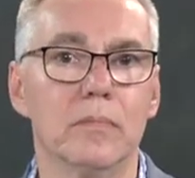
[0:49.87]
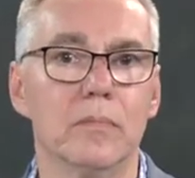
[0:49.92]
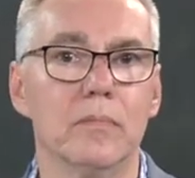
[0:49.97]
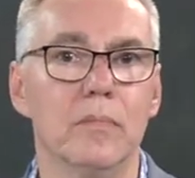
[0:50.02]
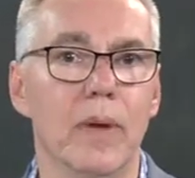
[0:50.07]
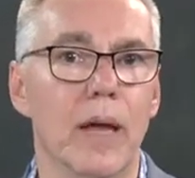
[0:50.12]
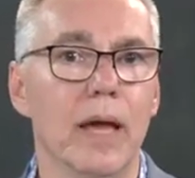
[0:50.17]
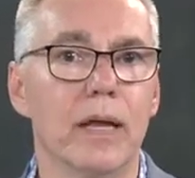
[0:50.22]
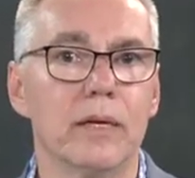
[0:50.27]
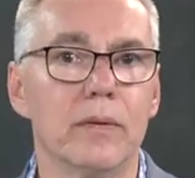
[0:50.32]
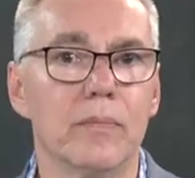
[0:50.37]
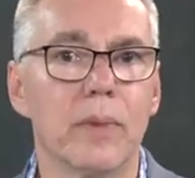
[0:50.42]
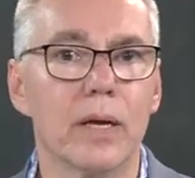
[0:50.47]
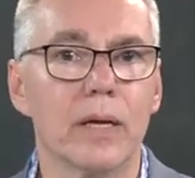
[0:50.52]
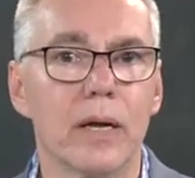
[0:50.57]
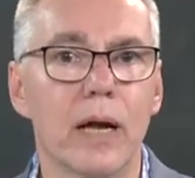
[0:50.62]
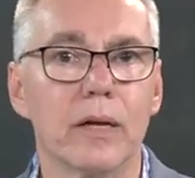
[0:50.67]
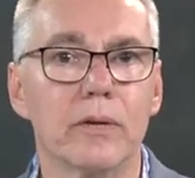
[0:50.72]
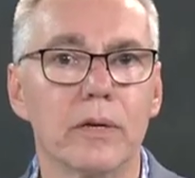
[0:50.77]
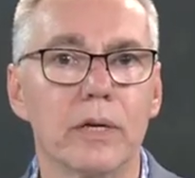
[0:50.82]
man in my
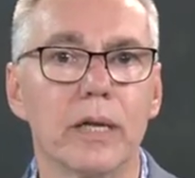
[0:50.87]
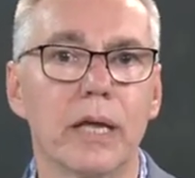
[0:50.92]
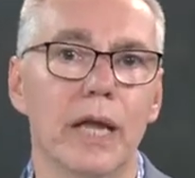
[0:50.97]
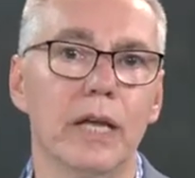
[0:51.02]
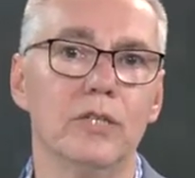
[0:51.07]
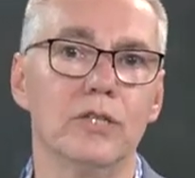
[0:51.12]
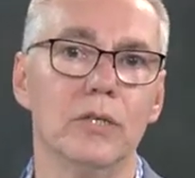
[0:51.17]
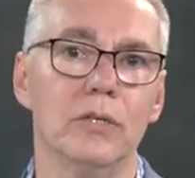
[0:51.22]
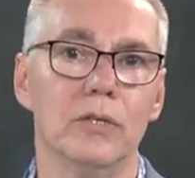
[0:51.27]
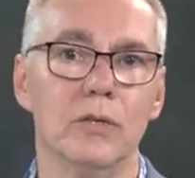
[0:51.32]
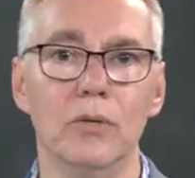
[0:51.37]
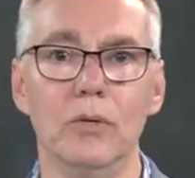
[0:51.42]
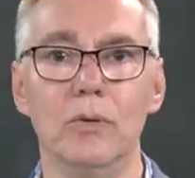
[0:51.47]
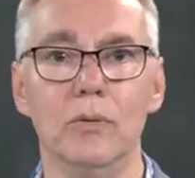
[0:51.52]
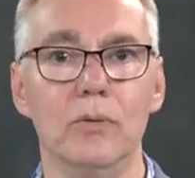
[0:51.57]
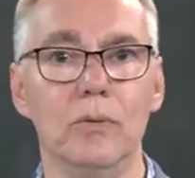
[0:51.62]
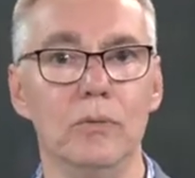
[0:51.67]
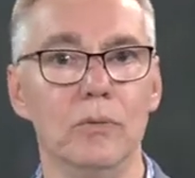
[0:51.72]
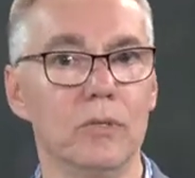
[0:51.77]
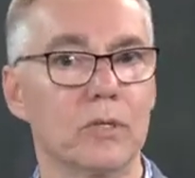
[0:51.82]
congregation
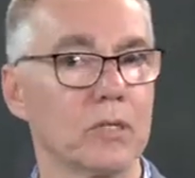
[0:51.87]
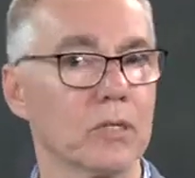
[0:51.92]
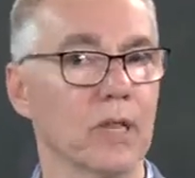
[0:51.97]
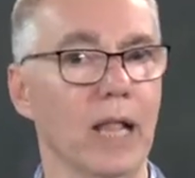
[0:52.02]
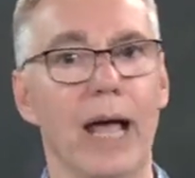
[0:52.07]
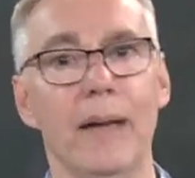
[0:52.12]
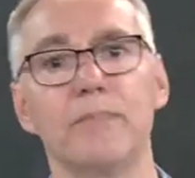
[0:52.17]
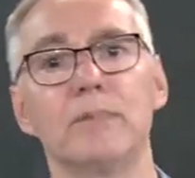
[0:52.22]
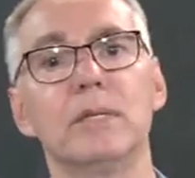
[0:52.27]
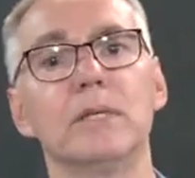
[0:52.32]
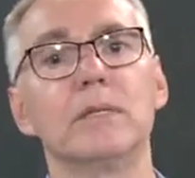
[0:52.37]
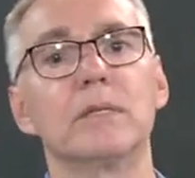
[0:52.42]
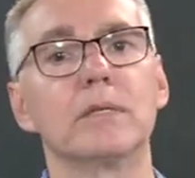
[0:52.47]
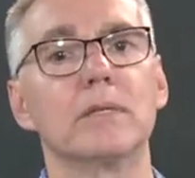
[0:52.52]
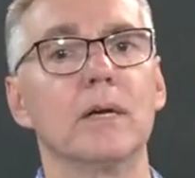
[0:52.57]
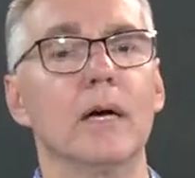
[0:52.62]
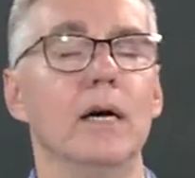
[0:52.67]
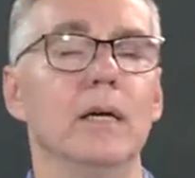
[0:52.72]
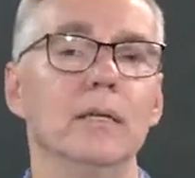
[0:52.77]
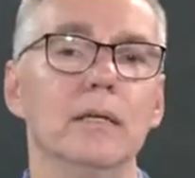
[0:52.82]
who slapped his
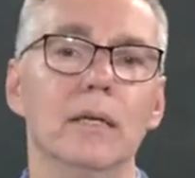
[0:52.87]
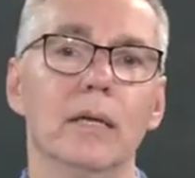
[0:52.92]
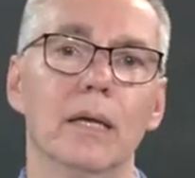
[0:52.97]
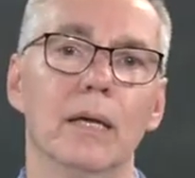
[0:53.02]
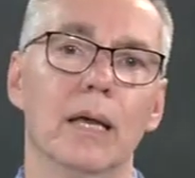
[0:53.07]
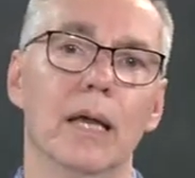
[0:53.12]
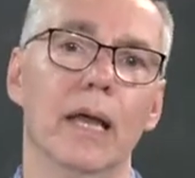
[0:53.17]
son